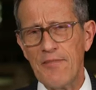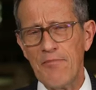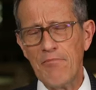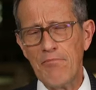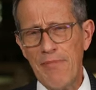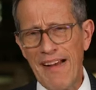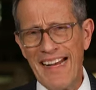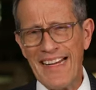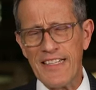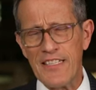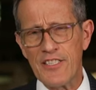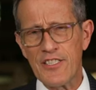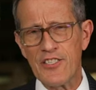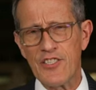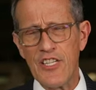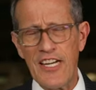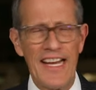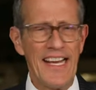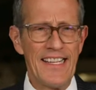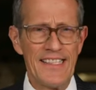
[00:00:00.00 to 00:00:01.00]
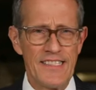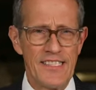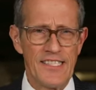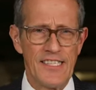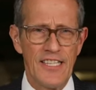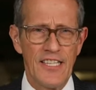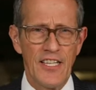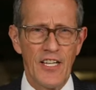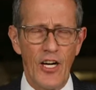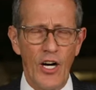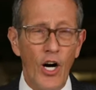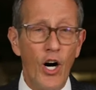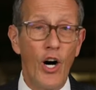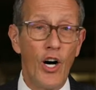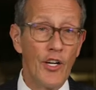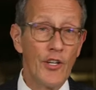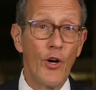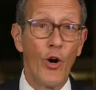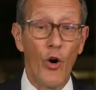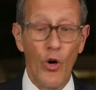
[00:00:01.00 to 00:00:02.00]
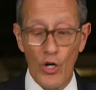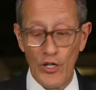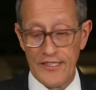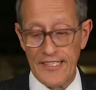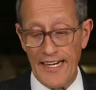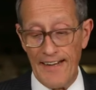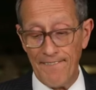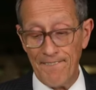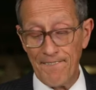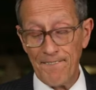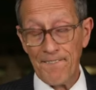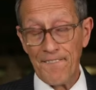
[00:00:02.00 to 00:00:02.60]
MAX jets on order.